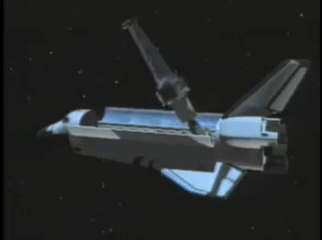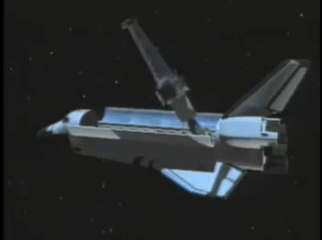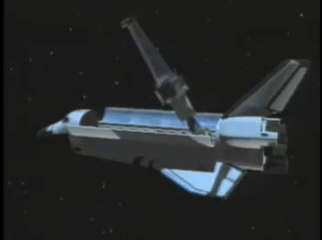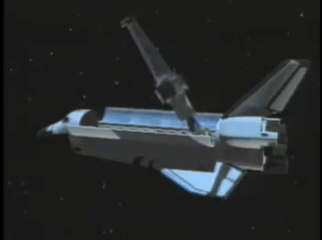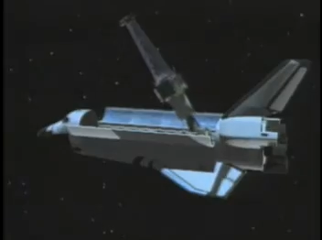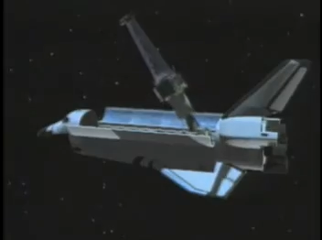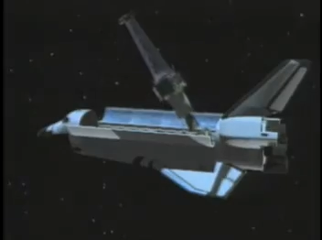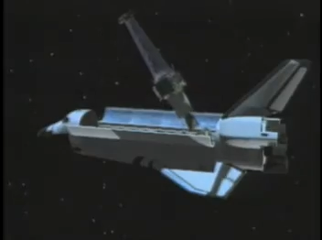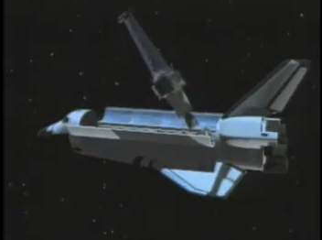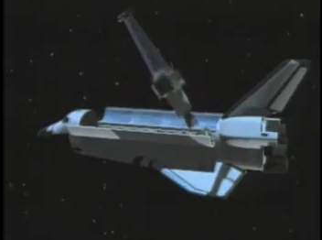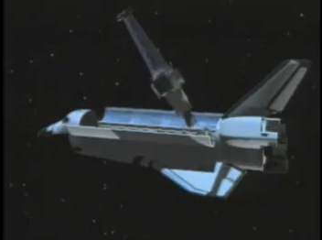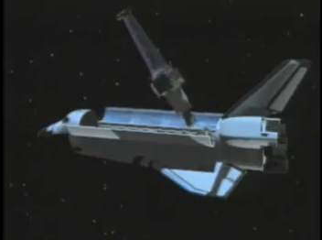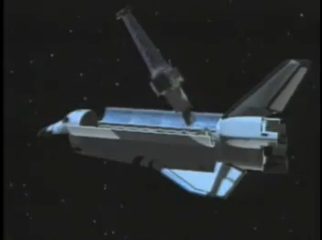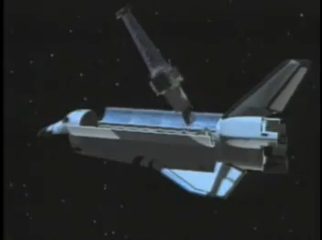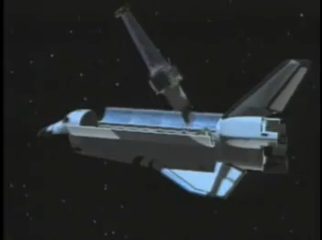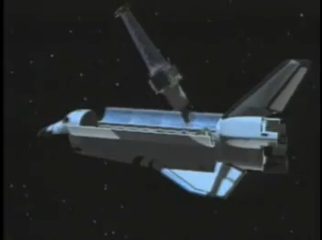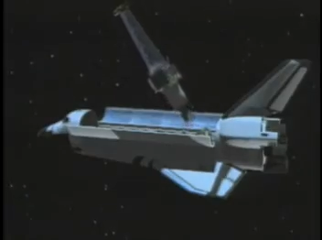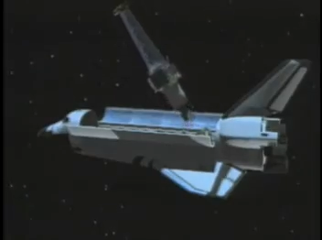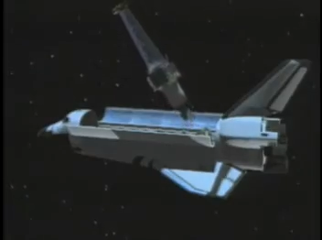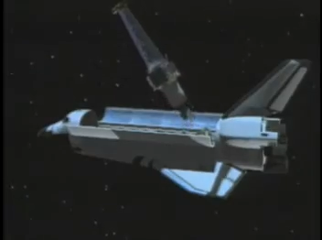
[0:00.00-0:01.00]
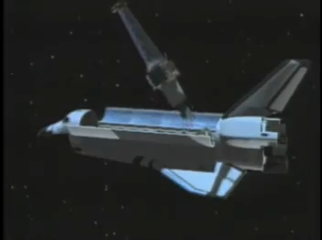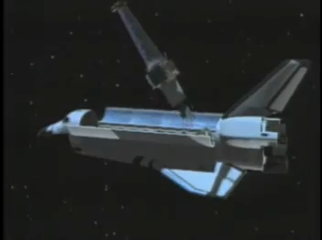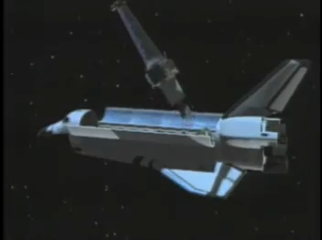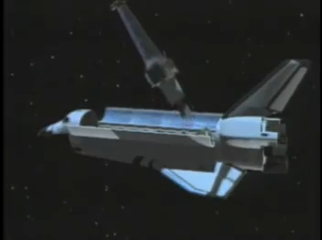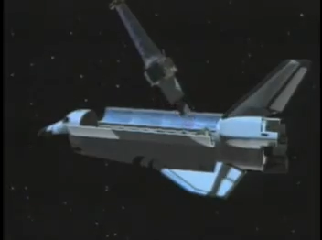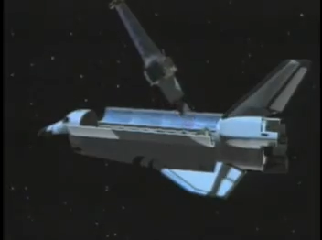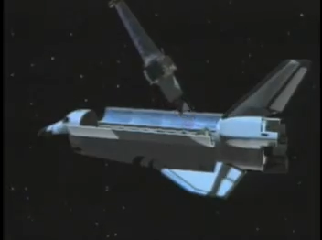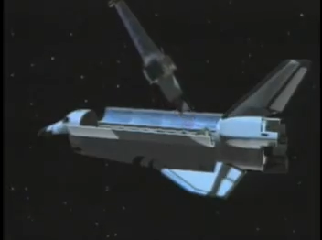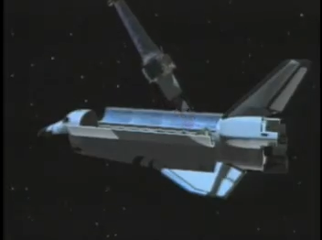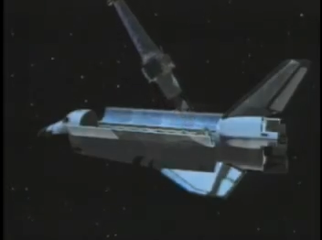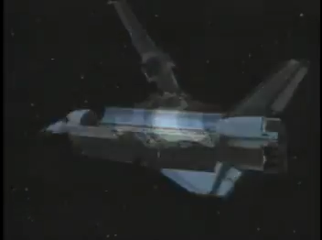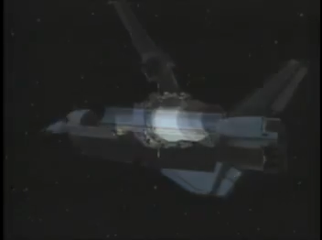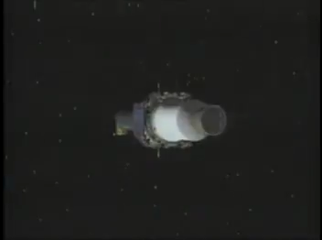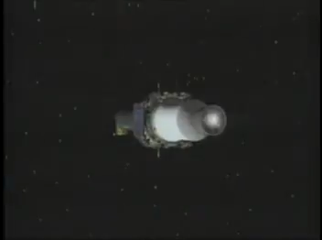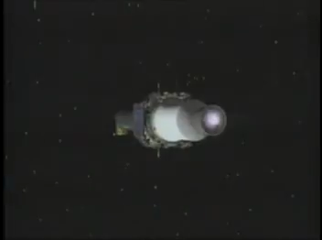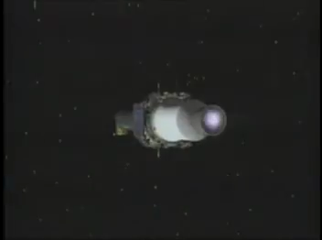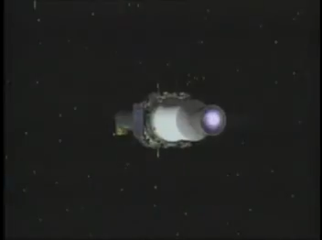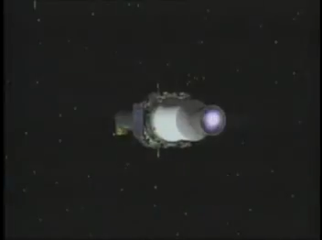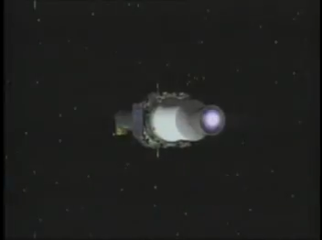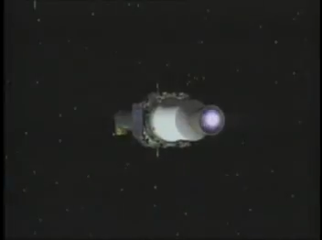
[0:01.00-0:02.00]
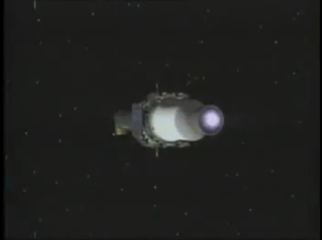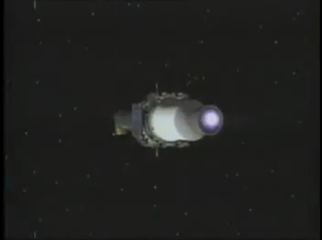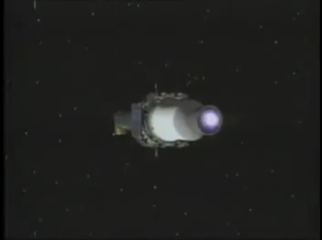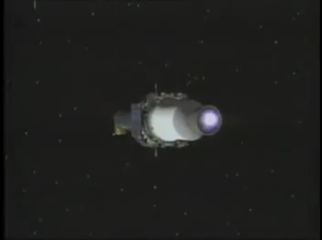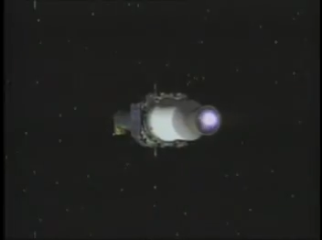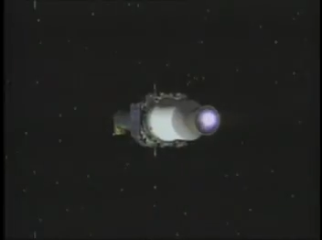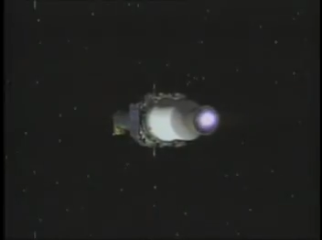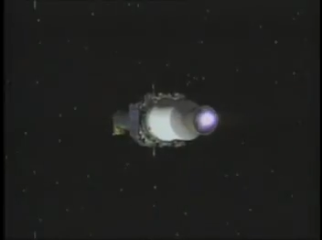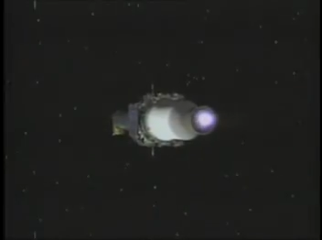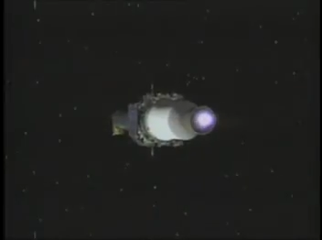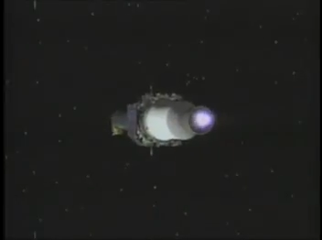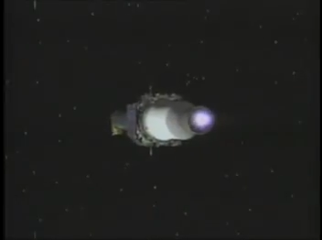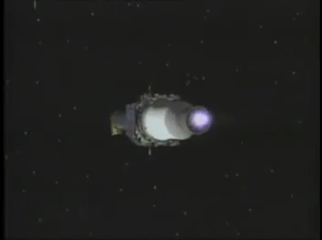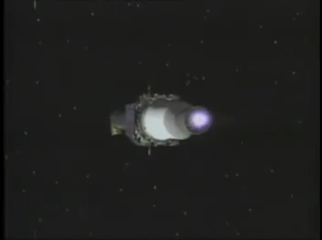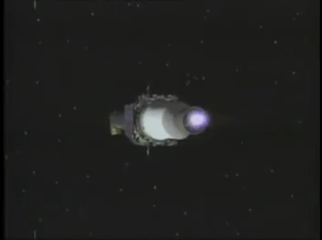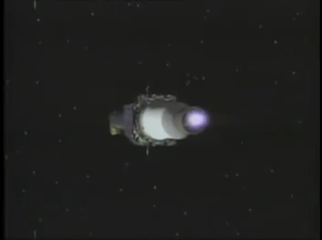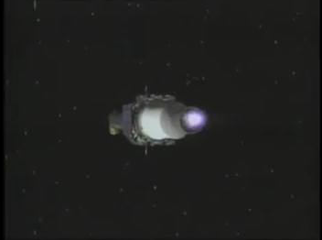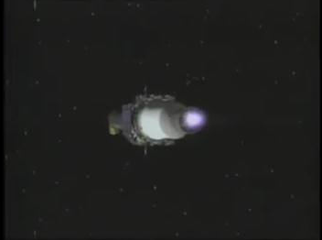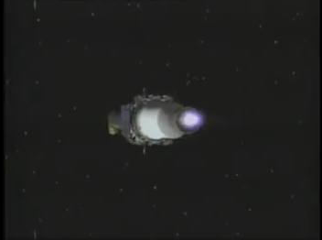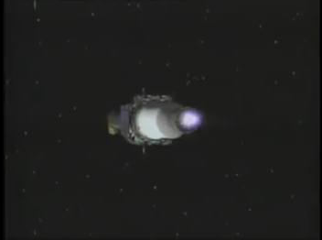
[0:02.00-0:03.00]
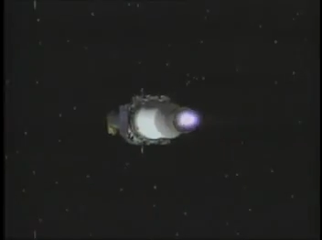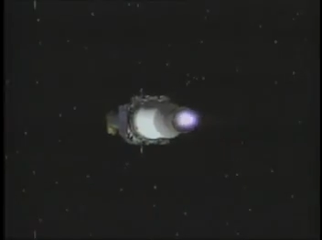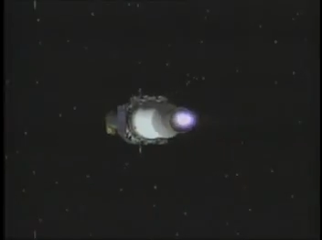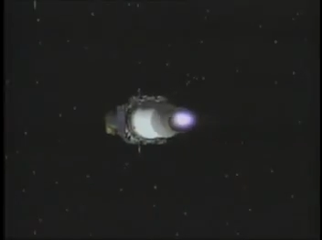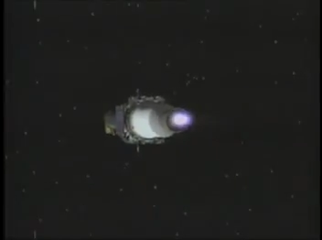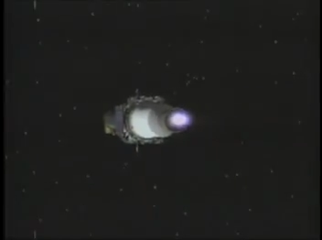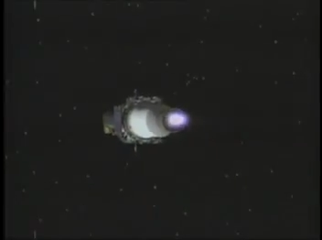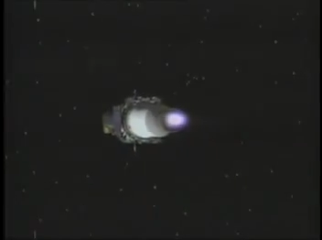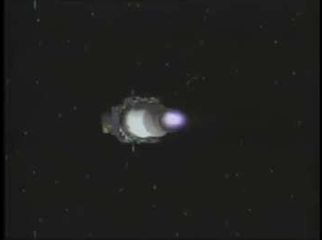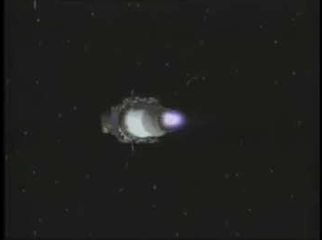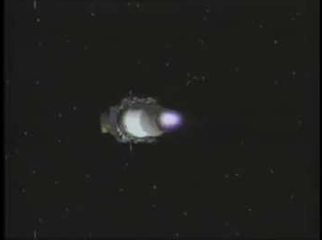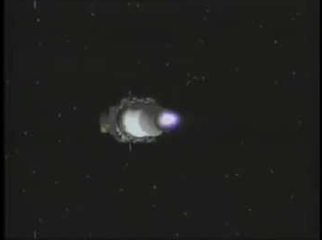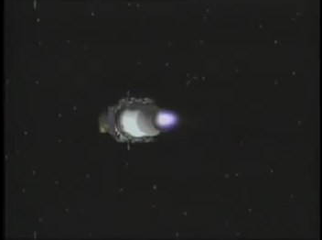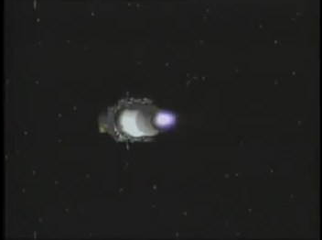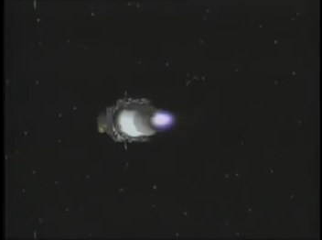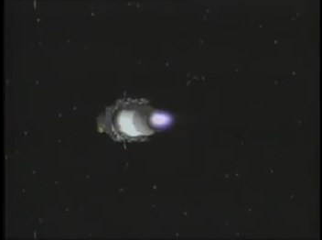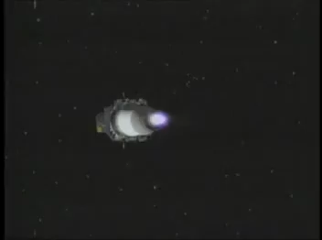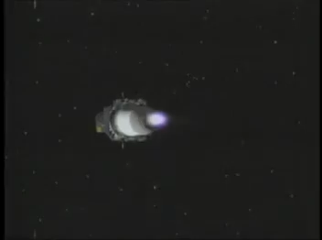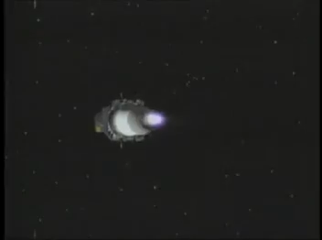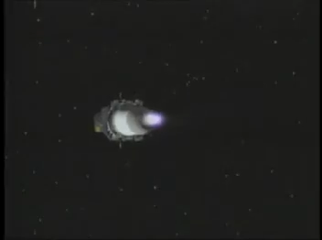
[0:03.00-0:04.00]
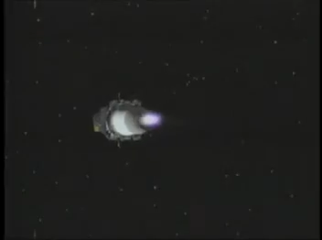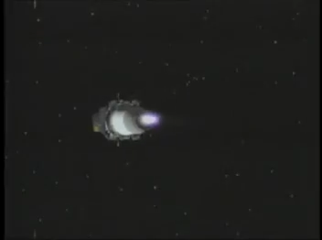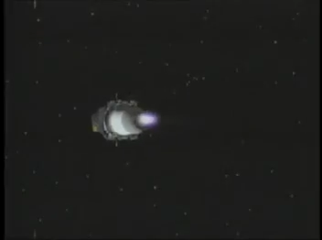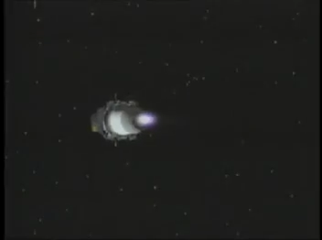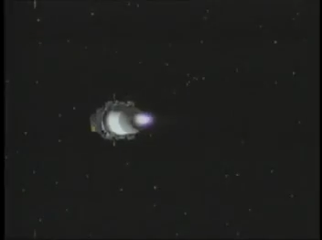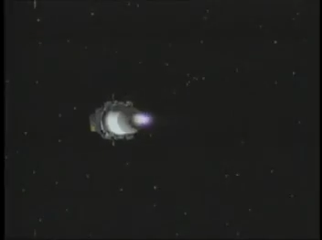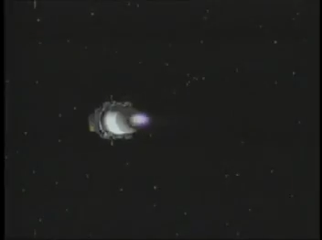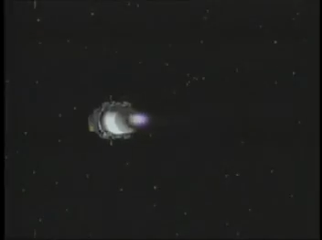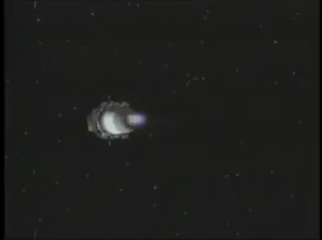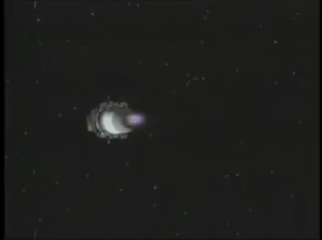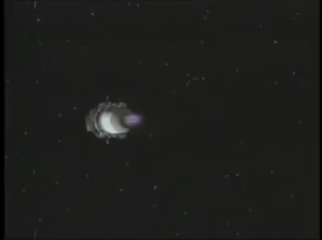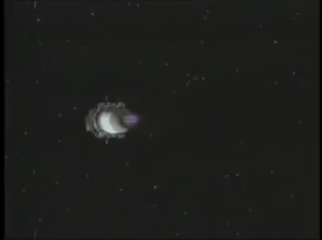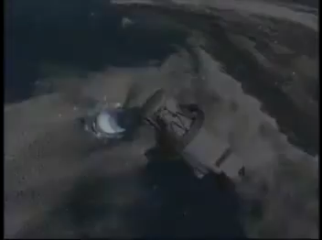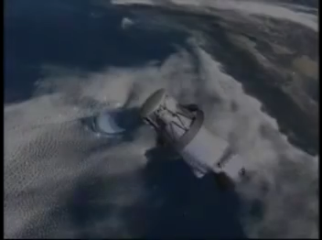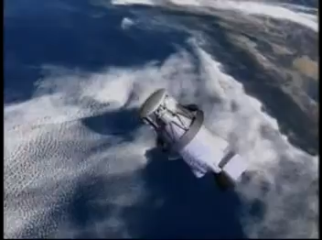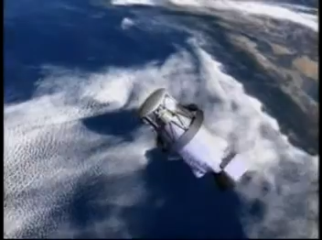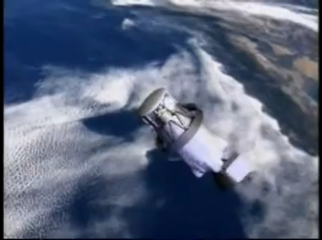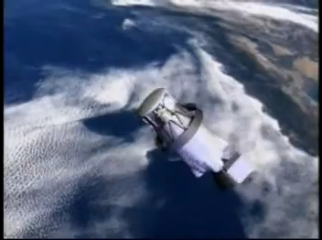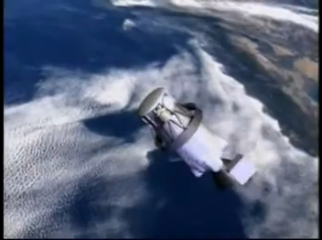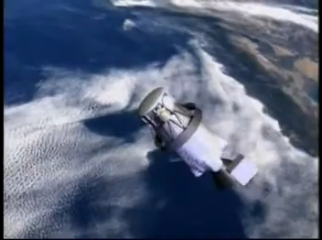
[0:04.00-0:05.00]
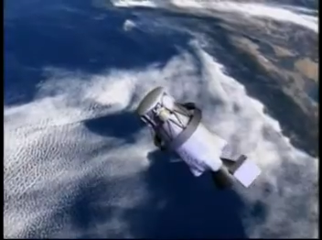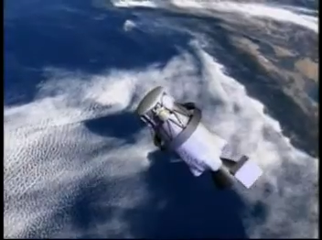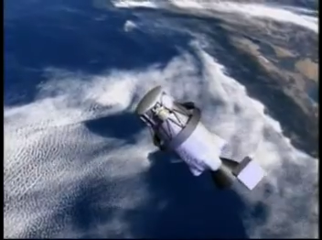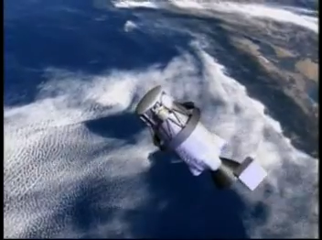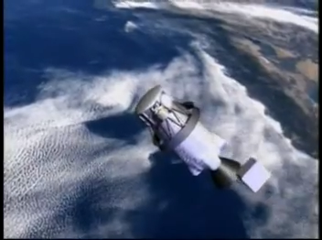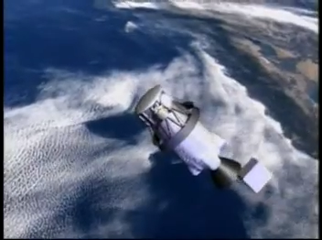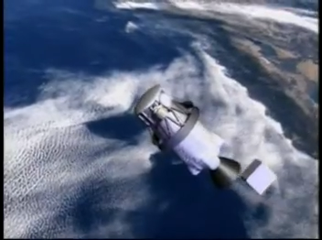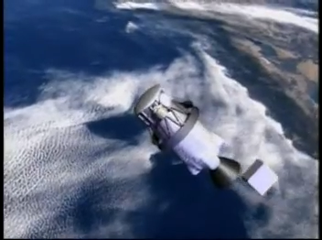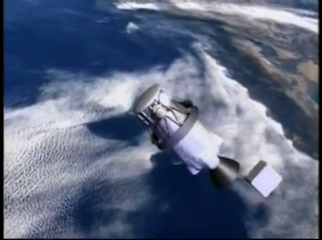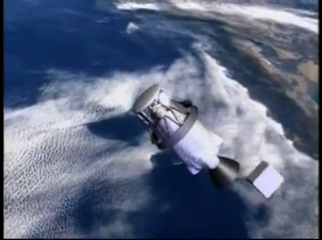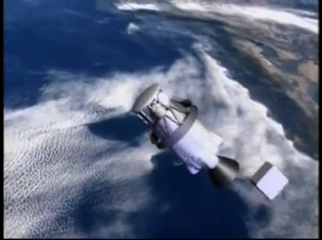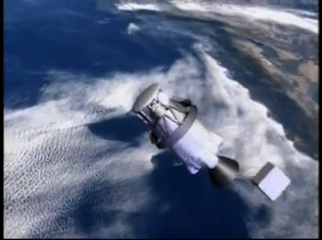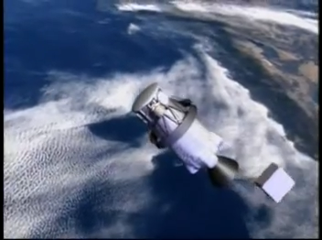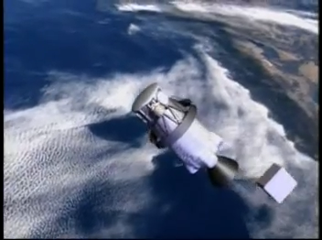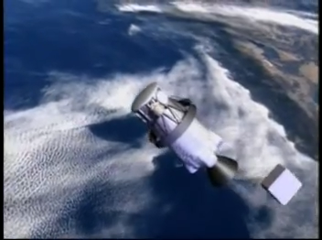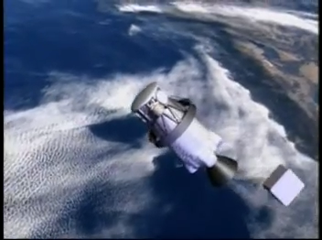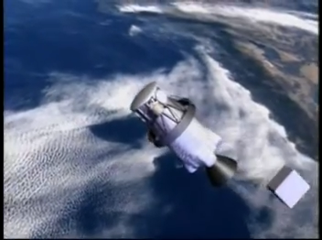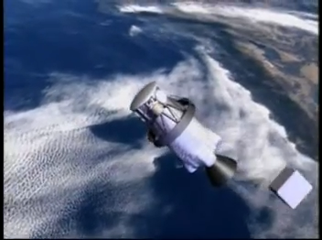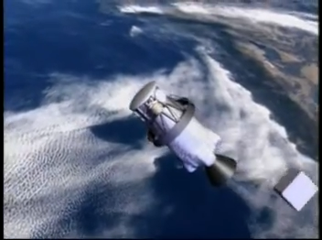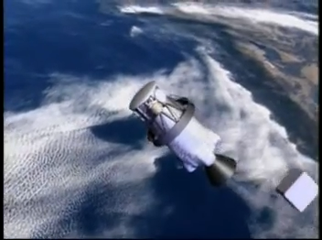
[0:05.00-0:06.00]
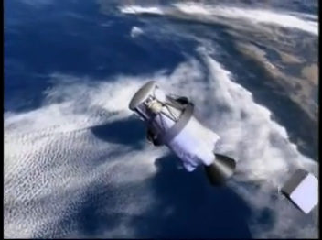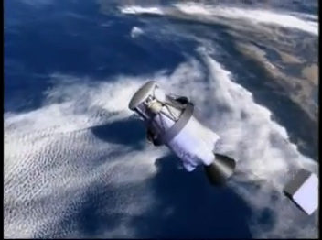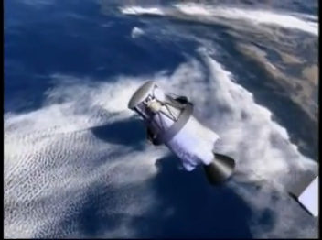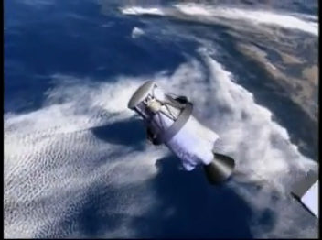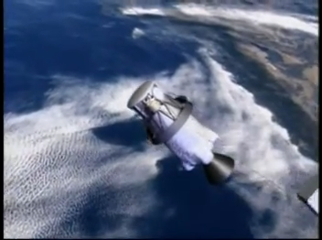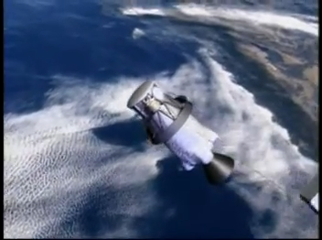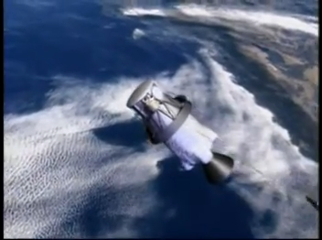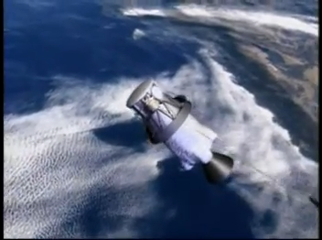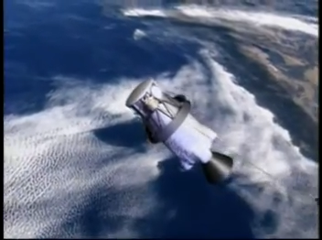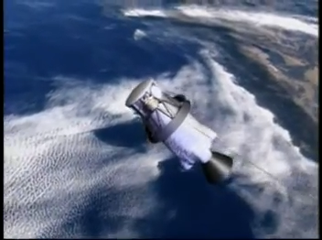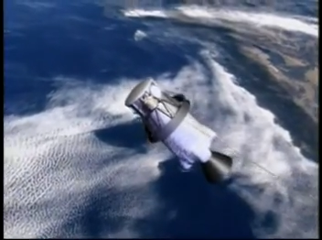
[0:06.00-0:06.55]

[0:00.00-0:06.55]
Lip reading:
Nobody's mouth can be seen.